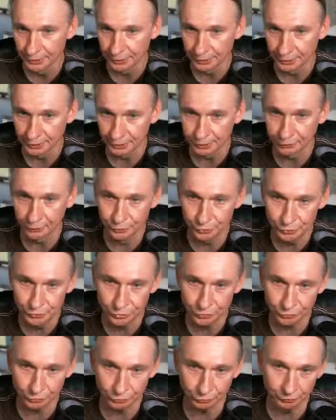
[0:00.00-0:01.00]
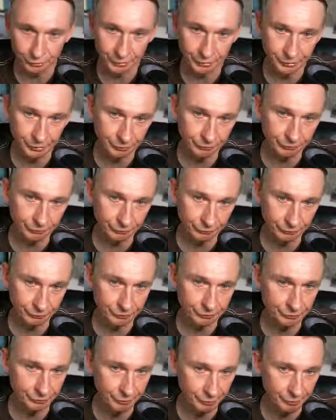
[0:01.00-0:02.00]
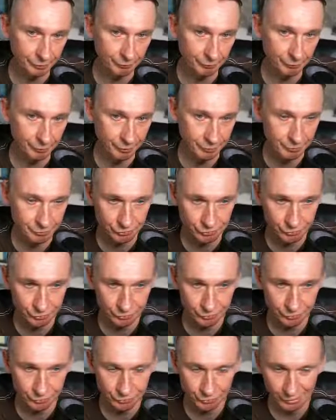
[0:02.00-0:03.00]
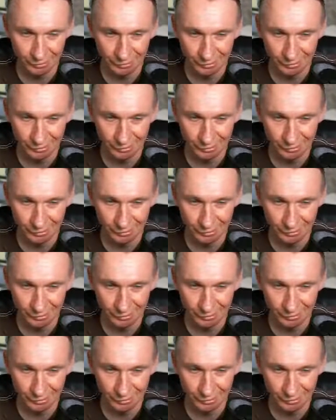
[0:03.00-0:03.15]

and used already 13 gigabytes is used.